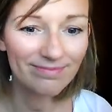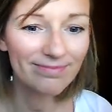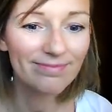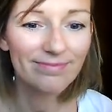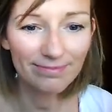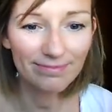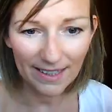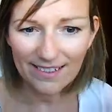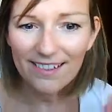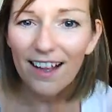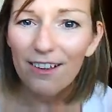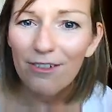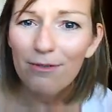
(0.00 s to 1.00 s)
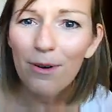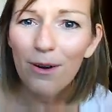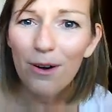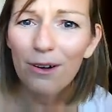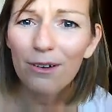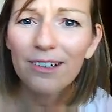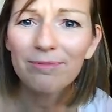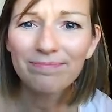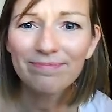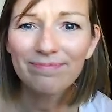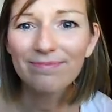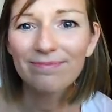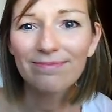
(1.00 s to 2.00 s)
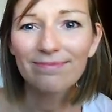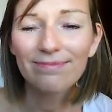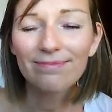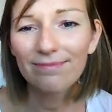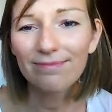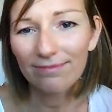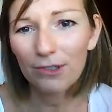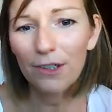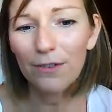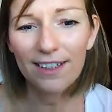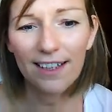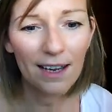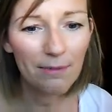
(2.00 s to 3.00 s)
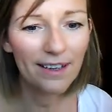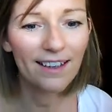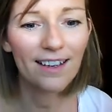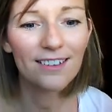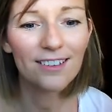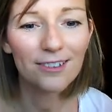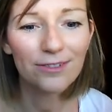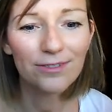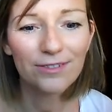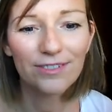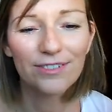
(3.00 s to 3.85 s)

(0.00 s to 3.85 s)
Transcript: Mm, myself more. With time, I kind of